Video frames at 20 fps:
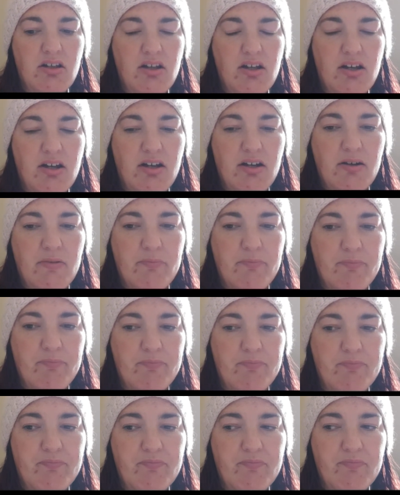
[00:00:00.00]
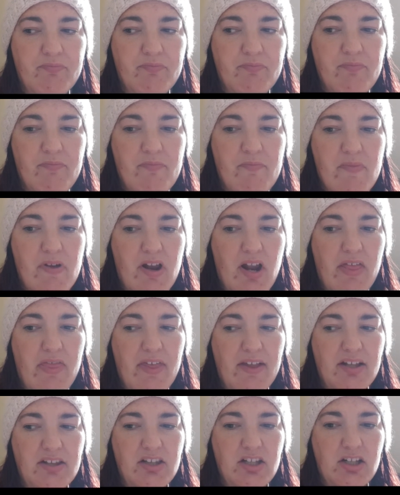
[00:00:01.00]
Um, and I
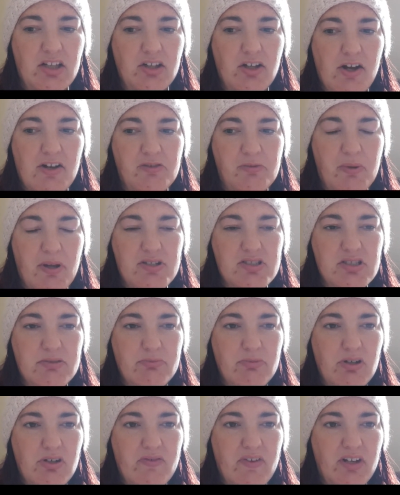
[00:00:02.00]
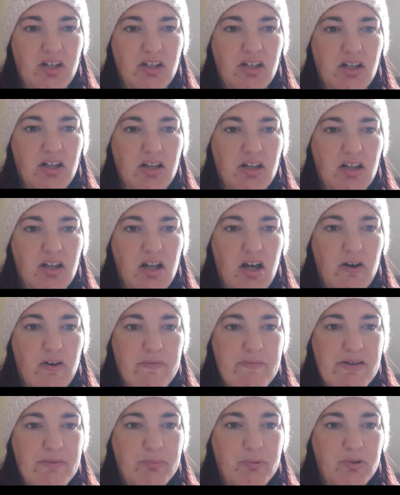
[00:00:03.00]
think the closer we get to moving, I
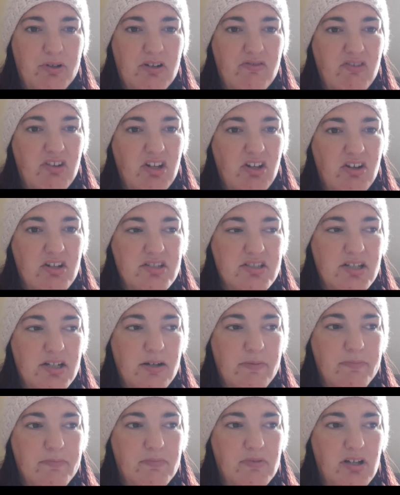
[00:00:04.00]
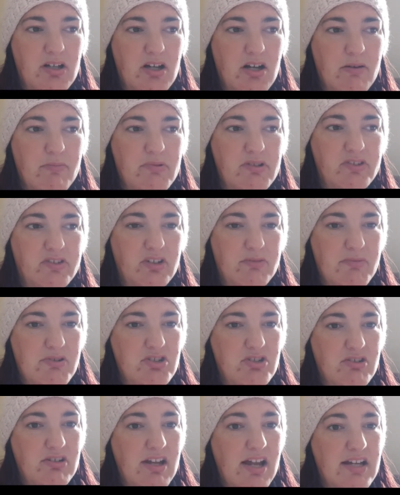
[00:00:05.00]
won't be able to put any videos up. Um, it's going to be
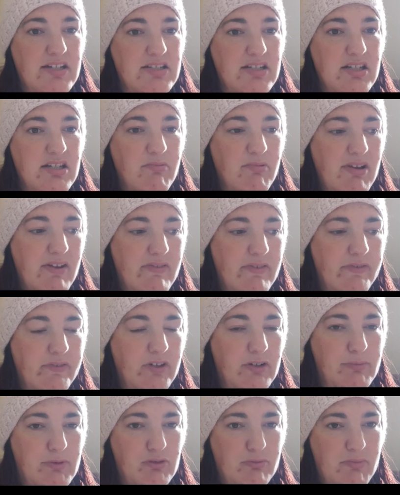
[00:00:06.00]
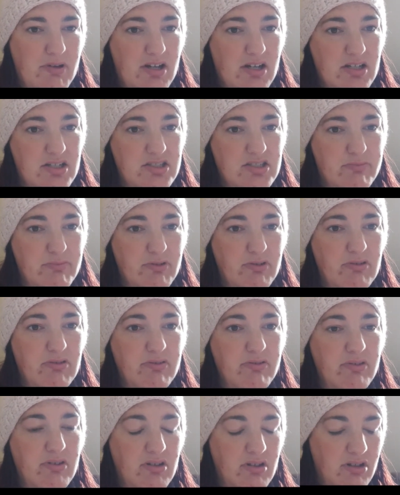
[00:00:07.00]
too hectic. We have a five bedroom house to
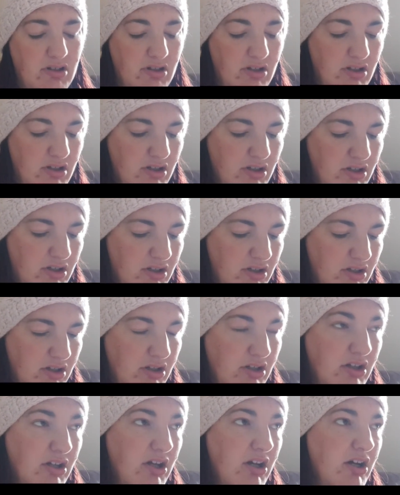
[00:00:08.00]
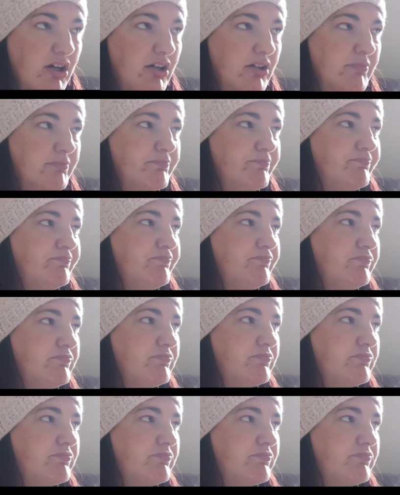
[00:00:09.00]
move. Um,